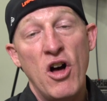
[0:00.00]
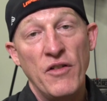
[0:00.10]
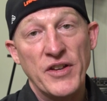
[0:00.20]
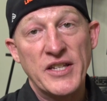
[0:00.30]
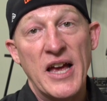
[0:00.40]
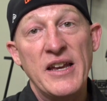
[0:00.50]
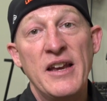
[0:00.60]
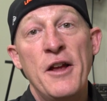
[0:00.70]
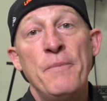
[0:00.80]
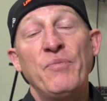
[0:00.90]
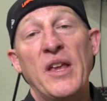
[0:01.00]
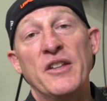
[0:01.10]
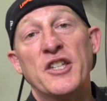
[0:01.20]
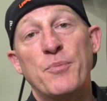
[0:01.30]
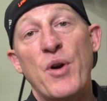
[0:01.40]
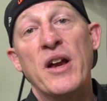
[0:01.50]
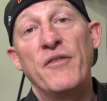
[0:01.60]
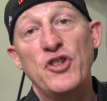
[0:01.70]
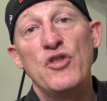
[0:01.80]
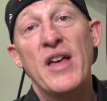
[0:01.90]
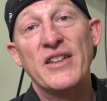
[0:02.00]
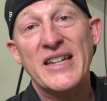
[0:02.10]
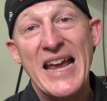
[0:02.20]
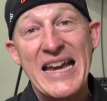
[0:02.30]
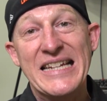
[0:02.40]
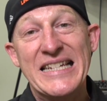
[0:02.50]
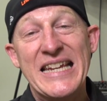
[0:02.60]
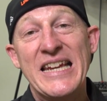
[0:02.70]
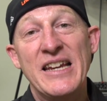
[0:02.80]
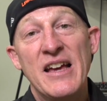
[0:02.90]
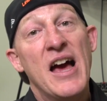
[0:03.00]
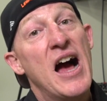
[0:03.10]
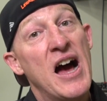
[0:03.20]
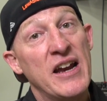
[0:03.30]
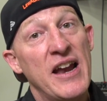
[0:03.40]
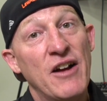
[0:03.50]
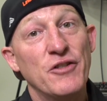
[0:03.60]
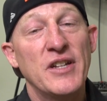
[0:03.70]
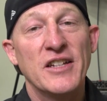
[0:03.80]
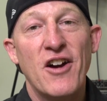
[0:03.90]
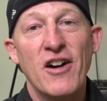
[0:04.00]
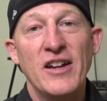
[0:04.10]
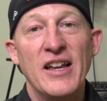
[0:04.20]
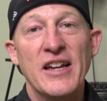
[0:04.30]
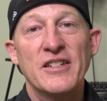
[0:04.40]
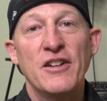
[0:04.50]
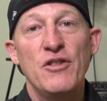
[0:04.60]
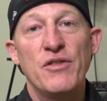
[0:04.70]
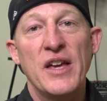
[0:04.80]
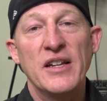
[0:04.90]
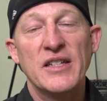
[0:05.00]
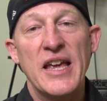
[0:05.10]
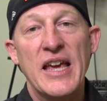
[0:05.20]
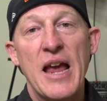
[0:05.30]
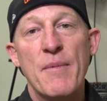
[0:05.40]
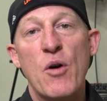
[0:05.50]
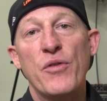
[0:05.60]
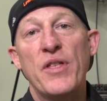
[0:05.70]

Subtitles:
all of a sudden in spring of 2018, unannounced, as Harley likes to do things, they came out